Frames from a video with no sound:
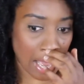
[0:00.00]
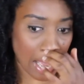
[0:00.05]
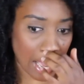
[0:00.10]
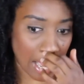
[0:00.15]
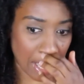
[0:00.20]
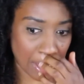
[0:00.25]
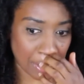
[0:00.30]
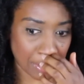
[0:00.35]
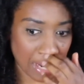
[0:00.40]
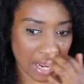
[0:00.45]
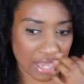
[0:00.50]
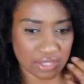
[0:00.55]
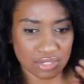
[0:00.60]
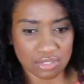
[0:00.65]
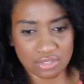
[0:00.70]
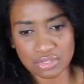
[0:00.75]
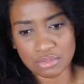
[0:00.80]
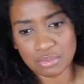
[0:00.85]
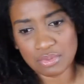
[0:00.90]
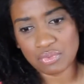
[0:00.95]
I
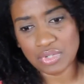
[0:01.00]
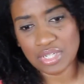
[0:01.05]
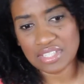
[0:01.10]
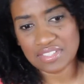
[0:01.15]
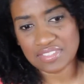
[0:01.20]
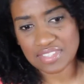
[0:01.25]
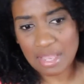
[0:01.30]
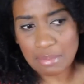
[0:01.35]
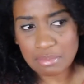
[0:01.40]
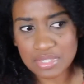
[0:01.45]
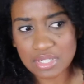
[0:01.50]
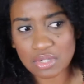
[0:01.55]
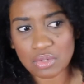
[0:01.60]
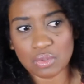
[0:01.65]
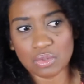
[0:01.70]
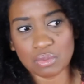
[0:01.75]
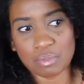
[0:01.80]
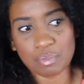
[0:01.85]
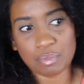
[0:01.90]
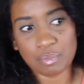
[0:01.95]
used to be really
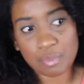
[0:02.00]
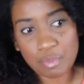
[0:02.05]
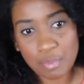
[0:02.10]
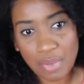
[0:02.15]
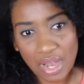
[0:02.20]
skeptical,